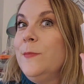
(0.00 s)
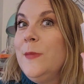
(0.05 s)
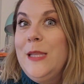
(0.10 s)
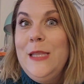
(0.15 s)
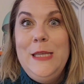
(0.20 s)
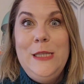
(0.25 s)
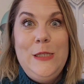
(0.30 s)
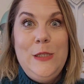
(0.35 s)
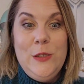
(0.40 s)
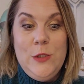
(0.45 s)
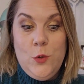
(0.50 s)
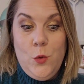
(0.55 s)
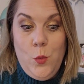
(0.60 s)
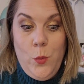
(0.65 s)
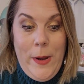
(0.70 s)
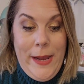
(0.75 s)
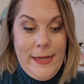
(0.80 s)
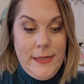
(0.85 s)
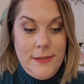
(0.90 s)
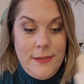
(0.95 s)
this is
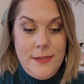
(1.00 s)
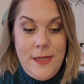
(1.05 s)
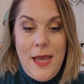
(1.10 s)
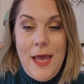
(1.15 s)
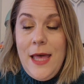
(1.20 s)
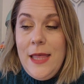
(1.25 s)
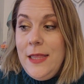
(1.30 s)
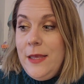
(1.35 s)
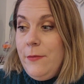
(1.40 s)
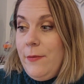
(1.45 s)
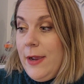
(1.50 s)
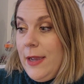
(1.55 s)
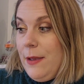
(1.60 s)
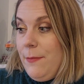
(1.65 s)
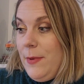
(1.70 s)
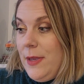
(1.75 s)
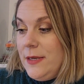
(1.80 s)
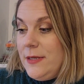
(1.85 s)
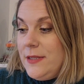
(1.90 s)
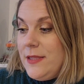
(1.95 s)
great. Highly
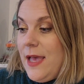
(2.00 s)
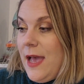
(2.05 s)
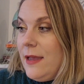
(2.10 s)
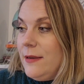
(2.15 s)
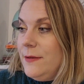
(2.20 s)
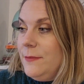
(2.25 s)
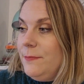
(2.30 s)
recommend that.